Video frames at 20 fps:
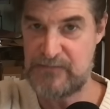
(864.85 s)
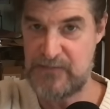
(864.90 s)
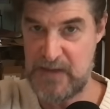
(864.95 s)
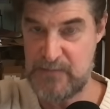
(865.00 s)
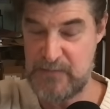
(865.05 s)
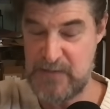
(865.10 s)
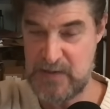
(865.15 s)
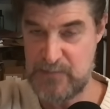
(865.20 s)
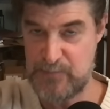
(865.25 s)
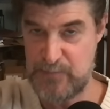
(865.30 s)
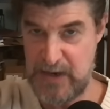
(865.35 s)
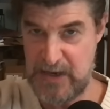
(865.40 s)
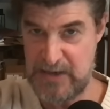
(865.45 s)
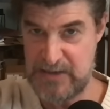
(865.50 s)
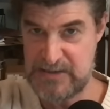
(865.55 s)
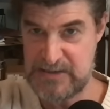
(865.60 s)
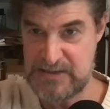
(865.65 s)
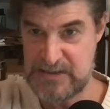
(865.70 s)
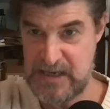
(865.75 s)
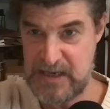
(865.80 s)
them in
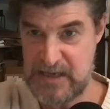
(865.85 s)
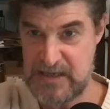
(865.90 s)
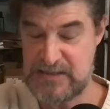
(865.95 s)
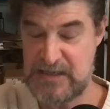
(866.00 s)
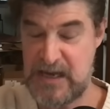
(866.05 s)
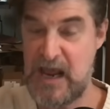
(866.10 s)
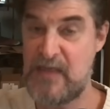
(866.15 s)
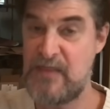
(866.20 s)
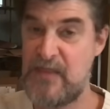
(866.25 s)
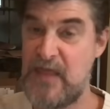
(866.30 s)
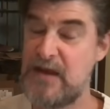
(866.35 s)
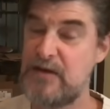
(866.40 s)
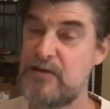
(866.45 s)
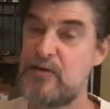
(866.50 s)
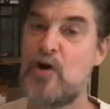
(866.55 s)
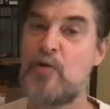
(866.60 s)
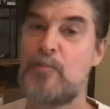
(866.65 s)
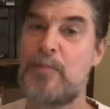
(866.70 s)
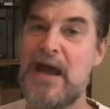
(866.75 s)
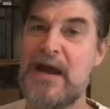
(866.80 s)
Biden's case, and then
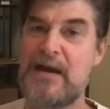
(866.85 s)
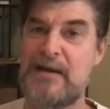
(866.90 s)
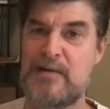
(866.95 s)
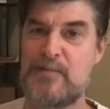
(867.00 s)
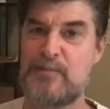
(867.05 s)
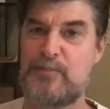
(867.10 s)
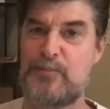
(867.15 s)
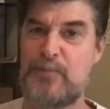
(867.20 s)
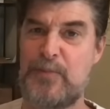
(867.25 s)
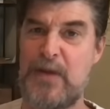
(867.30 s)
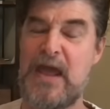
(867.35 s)
go back and